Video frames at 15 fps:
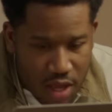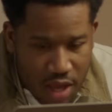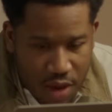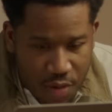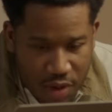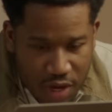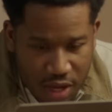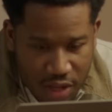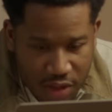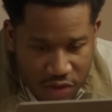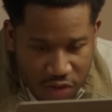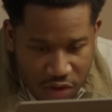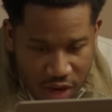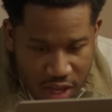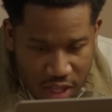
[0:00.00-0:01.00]
and we need a
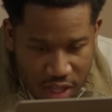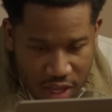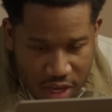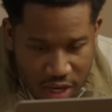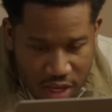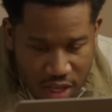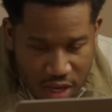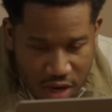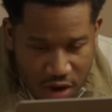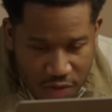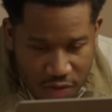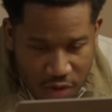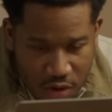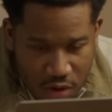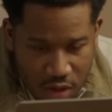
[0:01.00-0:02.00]
straight line here
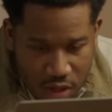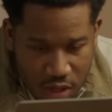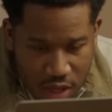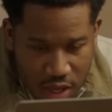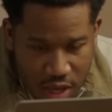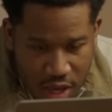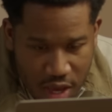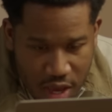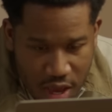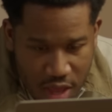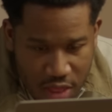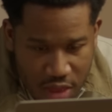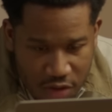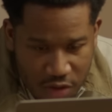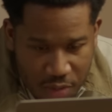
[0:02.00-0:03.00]
vertically,
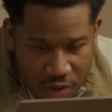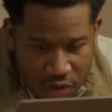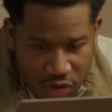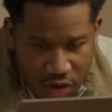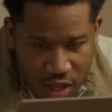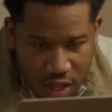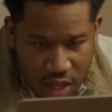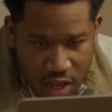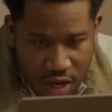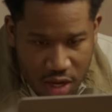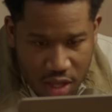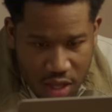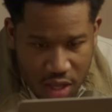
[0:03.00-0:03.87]
and this will be a straight line.